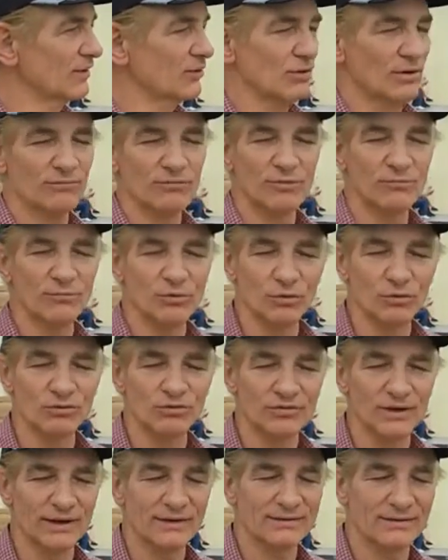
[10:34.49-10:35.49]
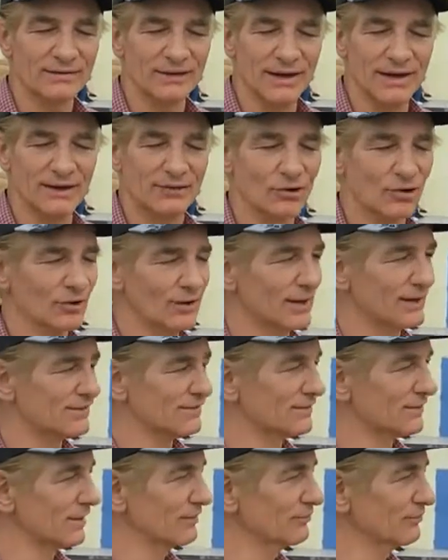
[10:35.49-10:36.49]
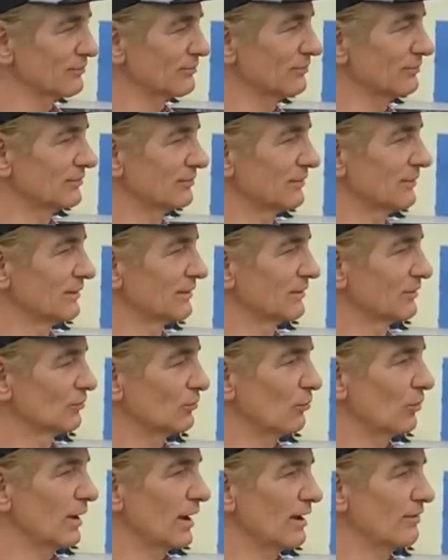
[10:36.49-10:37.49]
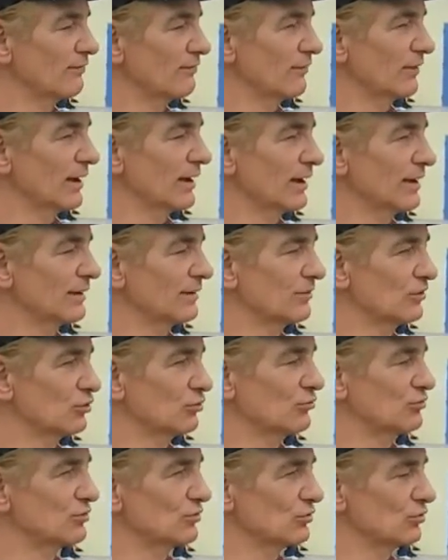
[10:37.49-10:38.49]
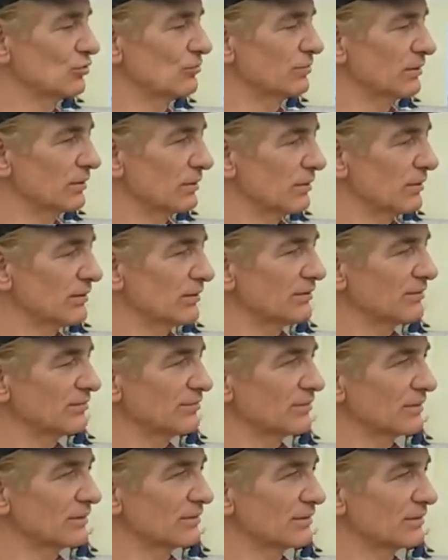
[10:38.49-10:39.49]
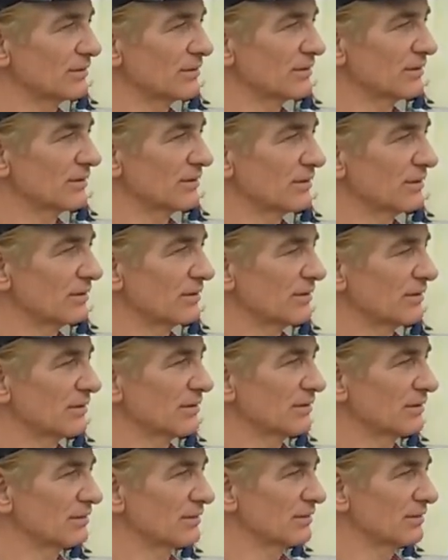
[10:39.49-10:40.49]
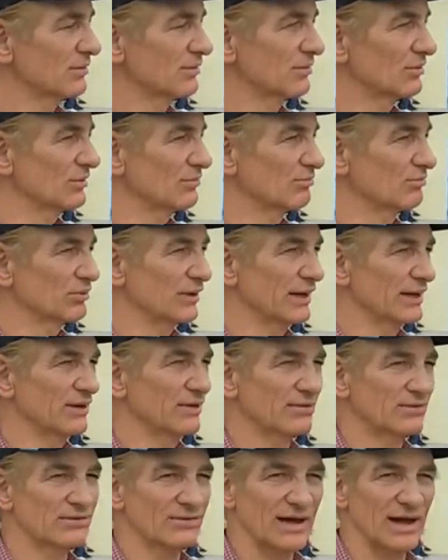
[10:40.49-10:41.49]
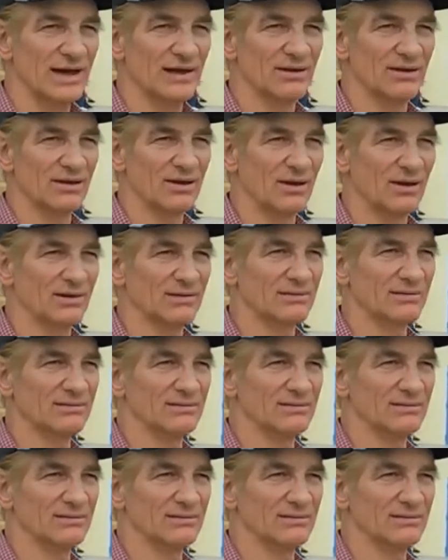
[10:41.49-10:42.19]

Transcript: You don't have computers like today and all that stuff, and Wi-Fi and YouTube and all this, but you know, you played outside a lot.